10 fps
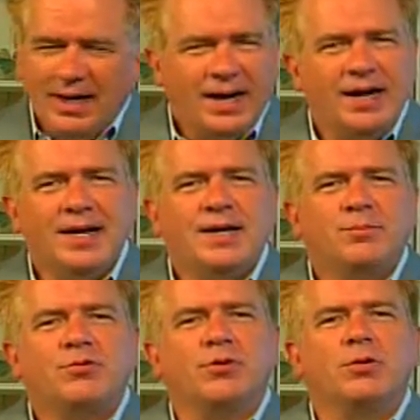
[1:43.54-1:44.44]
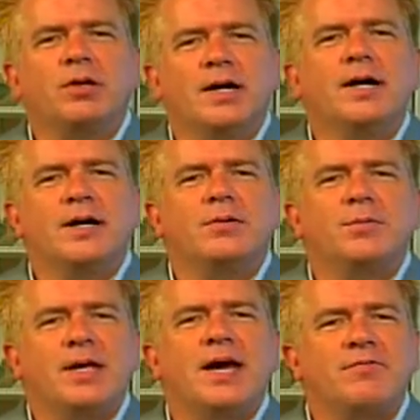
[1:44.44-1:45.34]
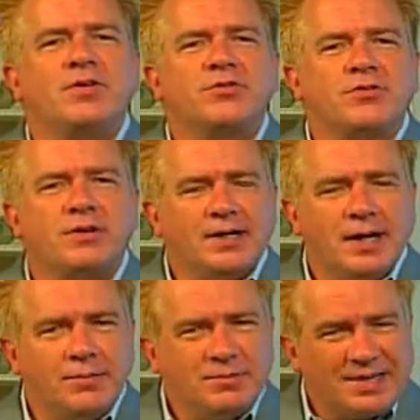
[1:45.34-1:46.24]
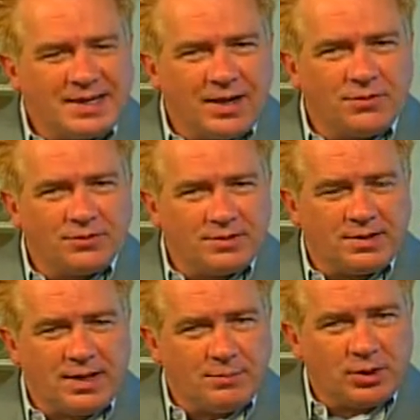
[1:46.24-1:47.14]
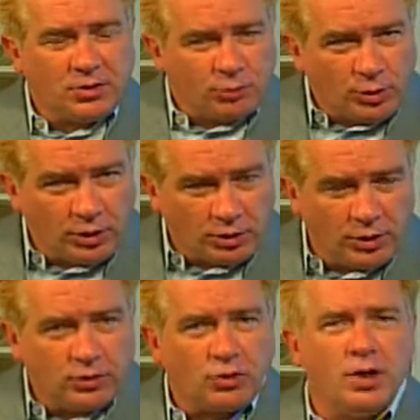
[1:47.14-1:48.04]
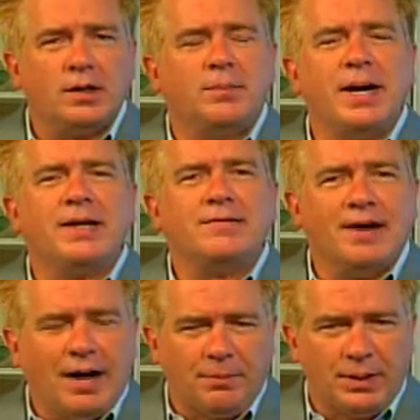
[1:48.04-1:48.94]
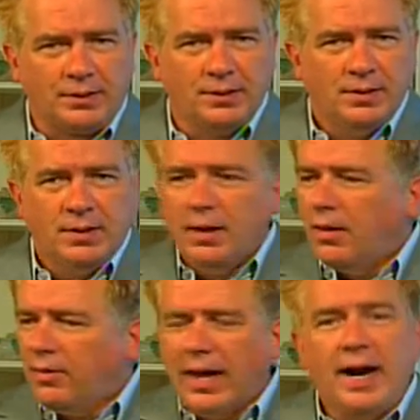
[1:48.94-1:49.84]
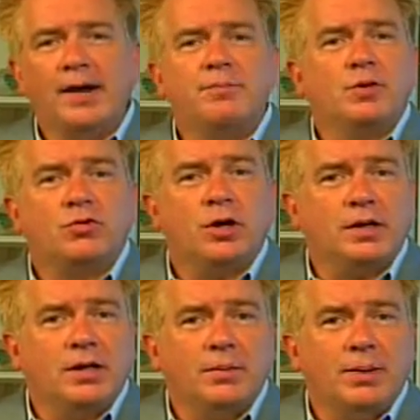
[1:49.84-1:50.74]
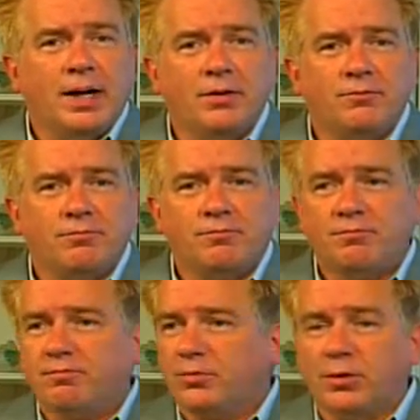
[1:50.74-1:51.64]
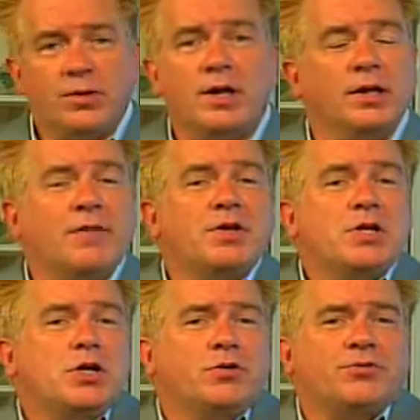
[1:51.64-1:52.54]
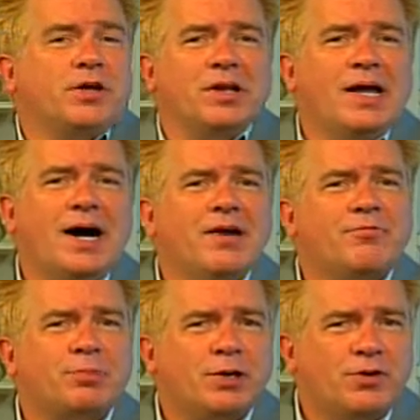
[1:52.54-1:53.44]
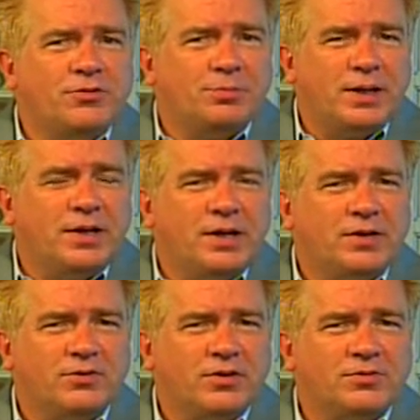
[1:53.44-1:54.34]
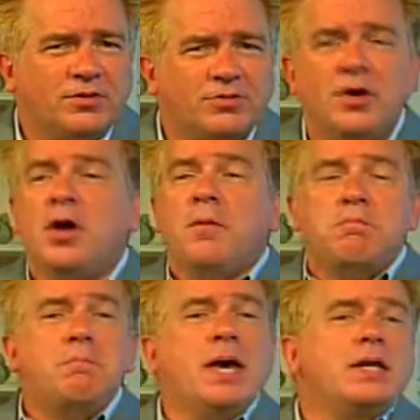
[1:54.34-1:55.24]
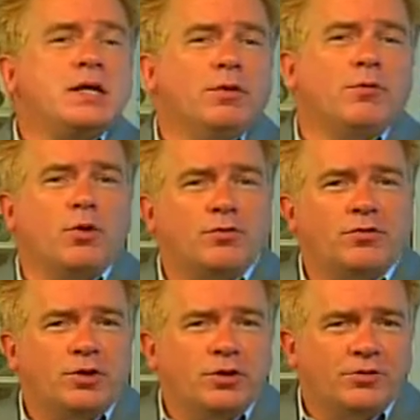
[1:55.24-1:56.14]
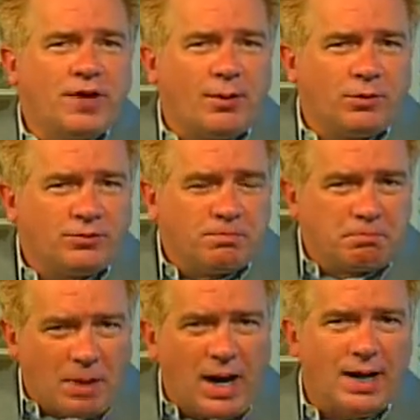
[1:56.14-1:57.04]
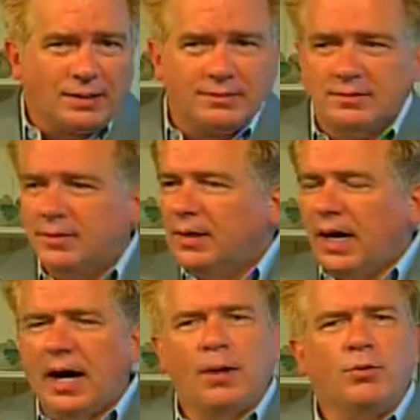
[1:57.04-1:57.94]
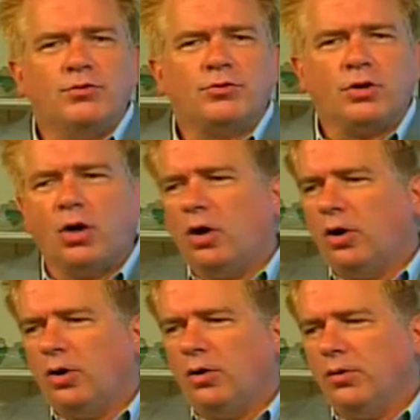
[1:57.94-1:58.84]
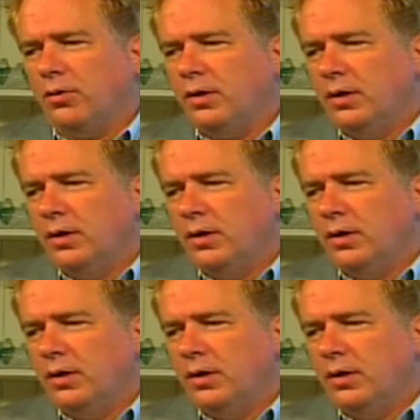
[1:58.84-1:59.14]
I am so glad that we have this time together today because we are going to talk about a topic that I've been talking about for the 11 years that Live Prayer has been in existence. Many of those years I was mocked. I was called